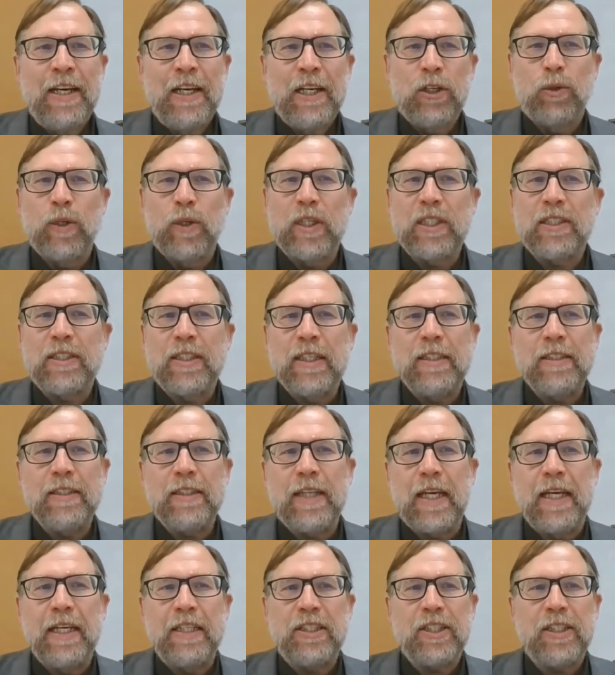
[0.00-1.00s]
Kristen,
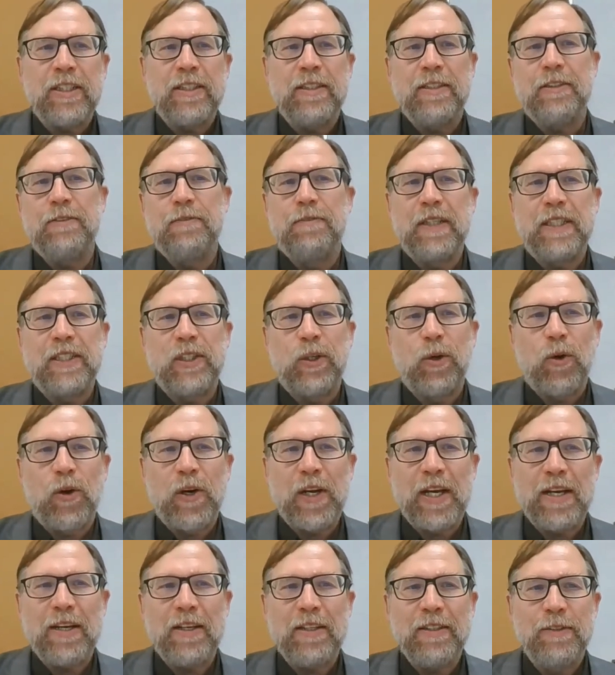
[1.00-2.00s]
Keisha,
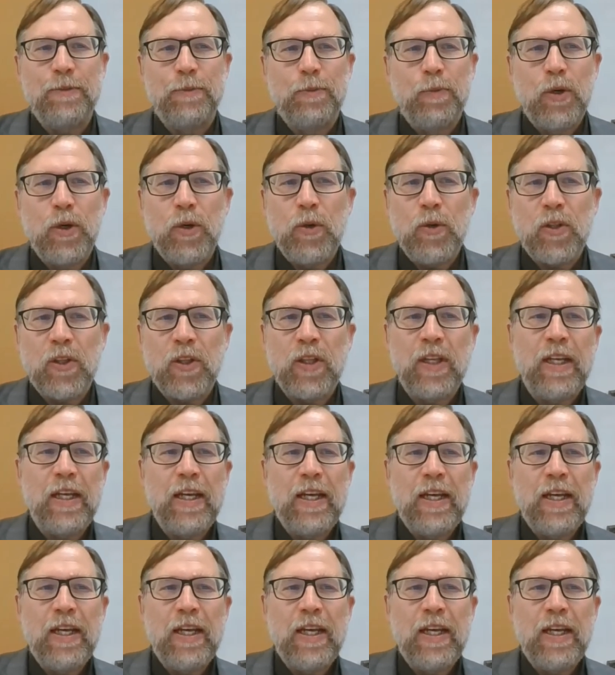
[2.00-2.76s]
Victoria, Ruth,